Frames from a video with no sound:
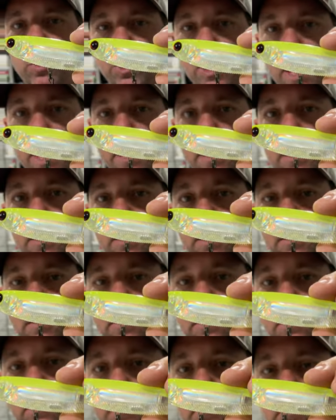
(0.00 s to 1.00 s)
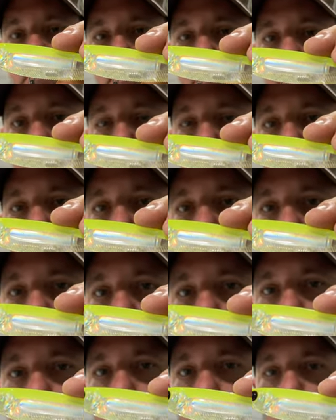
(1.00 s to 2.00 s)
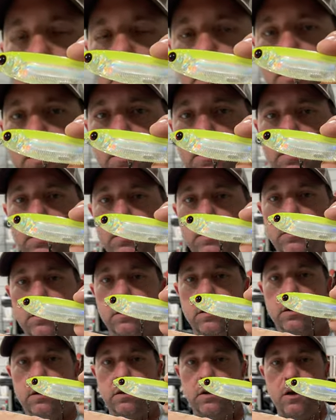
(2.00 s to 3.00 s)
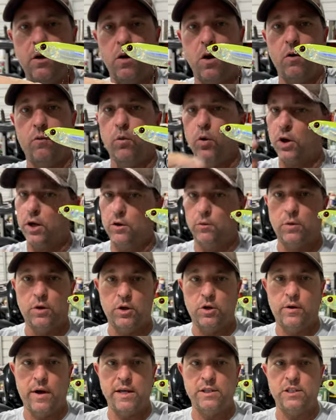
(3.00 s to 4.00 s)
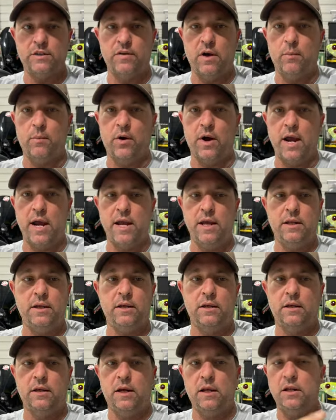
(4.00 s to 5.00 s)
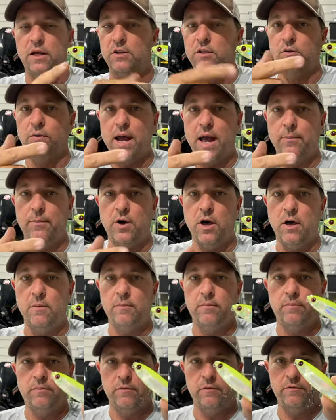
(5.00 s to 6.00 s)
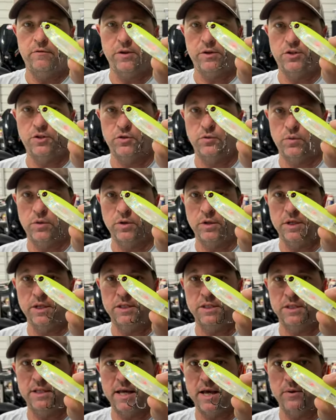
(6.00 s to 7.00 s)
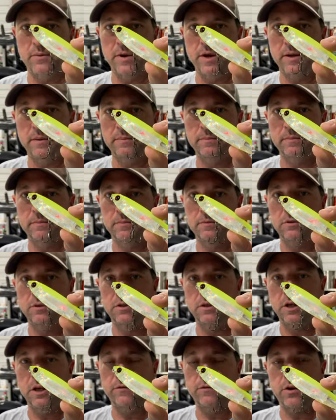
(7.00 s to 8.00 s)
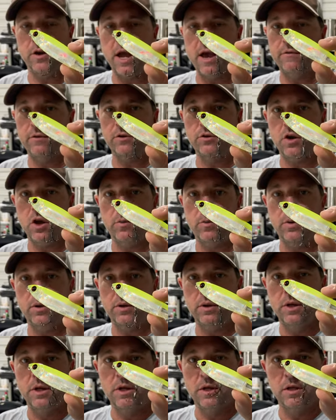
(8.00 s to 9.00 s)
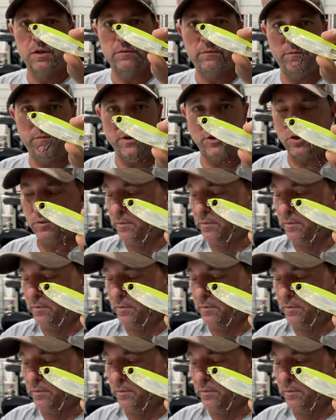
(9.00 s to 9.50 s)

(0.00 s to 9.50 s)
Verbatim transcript: shank treble hook on the front. I'm working it real aggressive on braid. It doesn't wrap up. Fish is real easy that way. If you're having trouble, fish are